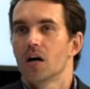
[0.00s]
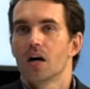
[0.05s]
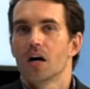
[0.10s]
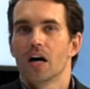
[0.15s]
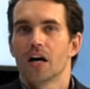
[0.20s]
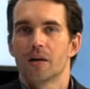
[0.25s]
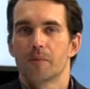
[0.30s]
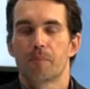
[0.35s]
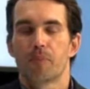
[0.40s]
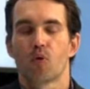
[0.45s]

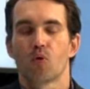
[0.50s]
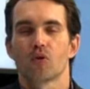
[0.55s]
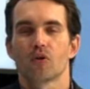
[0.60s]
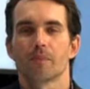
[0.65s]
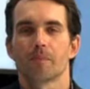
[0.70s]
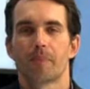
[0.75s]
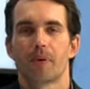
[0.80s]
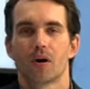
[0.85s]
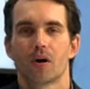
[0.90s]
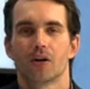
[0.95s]
An
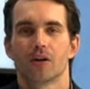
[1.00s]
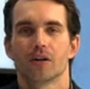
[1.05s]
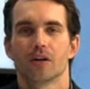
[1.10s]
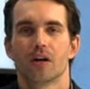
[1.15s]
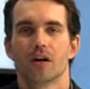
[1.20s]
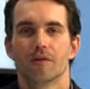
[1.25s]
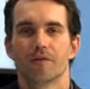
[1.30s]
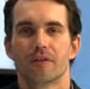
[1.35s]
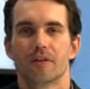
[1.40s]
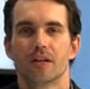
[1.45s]
important part
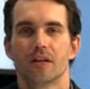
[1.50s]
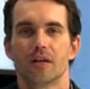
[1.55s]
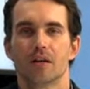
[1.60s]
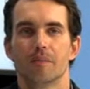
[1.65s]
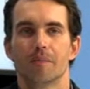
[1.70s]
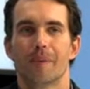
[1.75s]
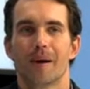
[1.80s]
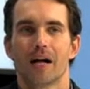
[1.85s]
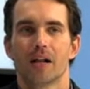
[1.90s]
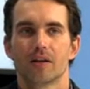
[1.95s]
of the
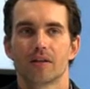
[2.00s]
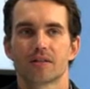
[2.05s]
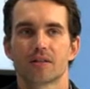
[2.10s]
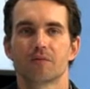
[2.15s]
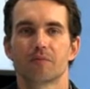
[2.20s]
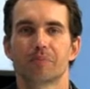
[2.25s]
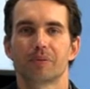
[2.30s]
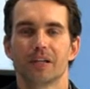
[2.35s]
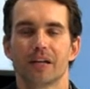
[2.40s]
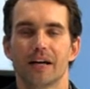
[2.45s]
balance
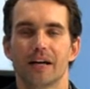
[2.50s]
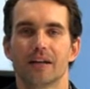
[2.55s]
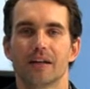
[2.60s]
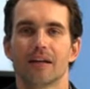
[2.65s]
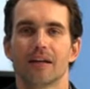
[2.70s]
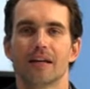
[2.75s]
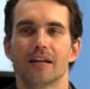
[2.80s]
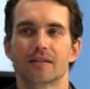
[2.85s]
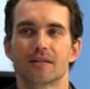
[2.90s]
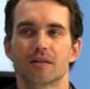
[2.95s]
of plant
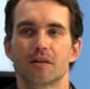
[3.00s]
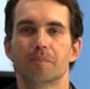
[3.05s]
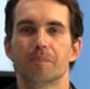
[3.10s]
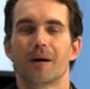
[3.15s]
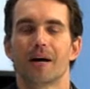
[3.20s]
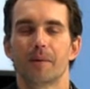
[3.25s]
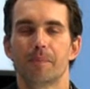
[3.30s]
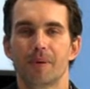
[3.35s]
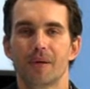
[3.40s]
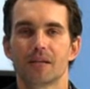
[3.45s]
is the
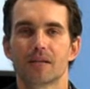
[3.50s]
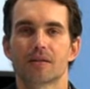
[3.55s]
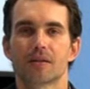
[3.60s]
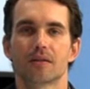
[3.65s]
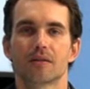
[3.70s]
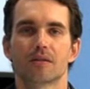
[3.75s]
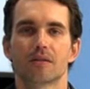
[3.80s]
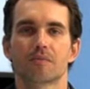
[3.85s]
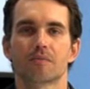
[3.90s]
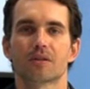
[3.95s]
piping
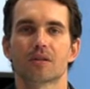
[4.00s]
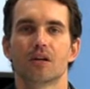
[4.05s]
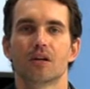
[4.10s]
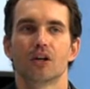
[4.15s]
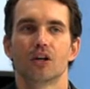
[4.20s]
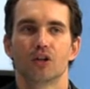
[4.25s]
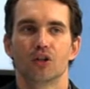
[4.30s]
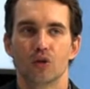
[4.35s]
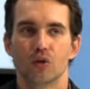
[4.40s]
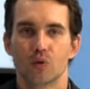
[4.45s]
systems
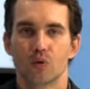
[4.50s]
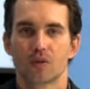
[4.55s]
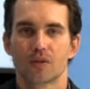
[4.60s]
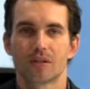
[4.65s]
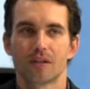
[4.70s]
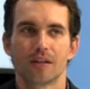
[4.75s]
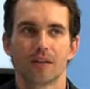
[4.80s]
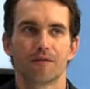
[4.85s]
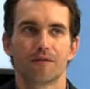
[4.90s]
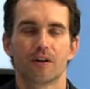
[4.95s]
used
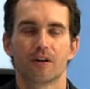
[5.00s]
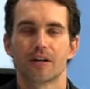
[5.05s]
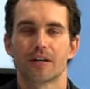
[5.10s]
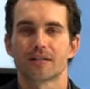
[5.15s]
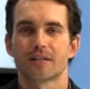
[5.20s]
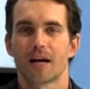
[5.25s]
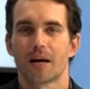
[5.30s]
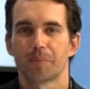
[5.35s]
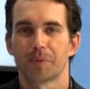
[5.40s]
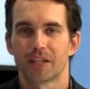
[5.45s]
in the
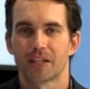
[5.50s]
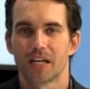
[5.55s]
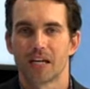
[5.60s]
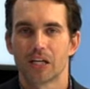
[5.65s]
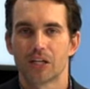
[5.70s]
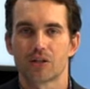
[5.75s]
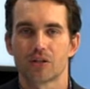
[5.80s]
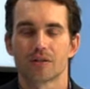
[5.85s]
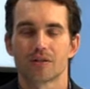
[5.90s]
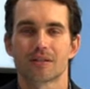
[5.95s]
various
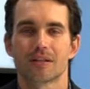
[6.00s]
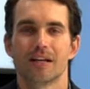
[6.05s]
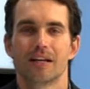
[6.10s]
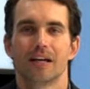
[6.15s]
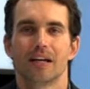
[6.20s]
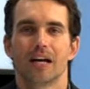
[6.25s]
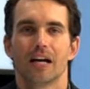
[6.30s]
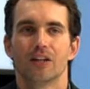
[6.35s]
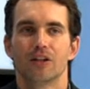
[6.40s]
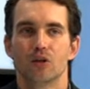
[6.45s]
applications
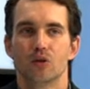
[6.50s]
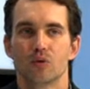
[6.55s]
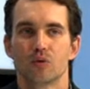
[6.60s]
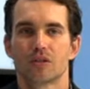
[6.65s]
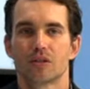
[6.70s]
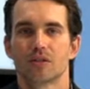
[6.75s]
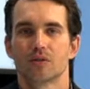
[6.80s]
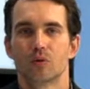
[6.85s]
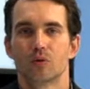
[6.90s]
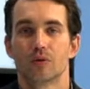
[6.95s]
and
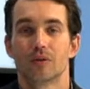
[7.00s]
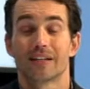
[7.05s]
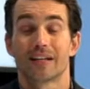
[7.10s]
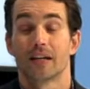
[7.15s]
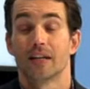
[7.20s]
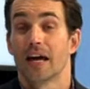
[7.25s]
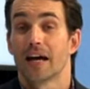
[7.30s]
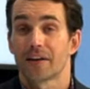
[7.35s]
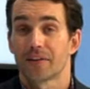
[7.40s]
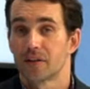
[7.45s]
used to
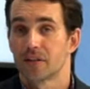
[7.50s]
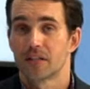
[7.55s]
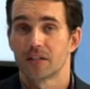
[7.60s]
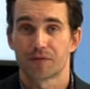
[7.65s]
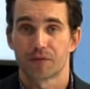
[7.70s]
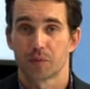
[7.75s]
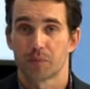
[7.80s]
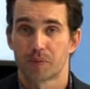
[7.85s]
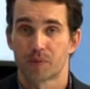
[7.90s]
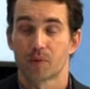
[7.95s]
connect the
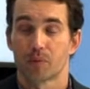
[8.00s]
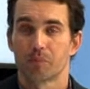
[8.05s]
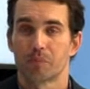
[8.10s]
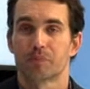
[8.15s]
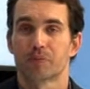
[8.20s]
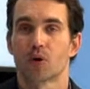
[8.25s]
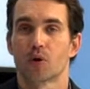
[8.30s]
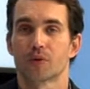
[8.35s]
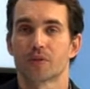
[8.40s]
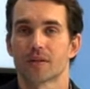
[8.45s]
different
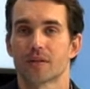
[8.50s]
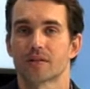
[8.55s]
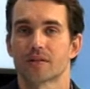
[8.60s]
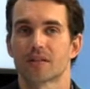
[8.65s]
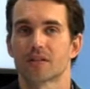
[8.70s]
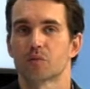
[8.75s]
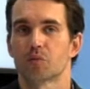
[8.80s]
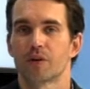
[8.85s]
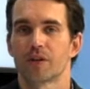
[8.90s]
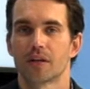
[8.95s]

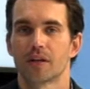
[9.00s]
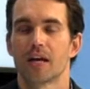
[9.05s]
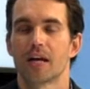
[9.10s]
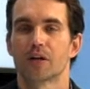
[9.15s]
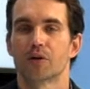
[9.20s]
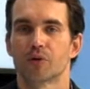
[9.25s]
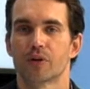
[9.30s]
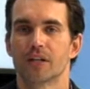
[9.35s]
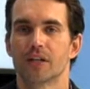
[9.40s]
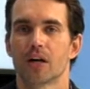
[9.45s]
processes within a
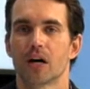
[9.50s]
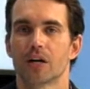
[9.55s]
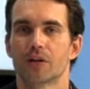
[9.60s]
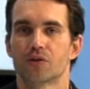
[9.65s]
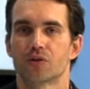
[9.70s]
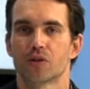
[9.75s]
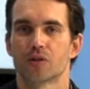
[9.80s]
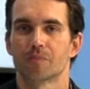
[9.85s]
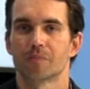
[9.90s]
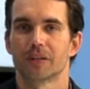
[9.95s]
green
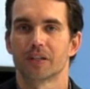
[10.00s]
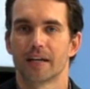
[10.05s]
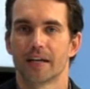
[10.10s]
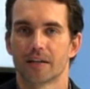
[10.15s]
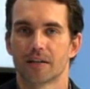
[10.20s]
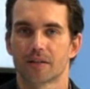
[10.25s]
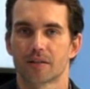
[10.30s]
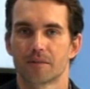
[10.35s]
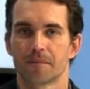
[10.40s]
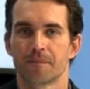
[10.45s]
hydrogen
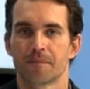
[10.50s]
plant.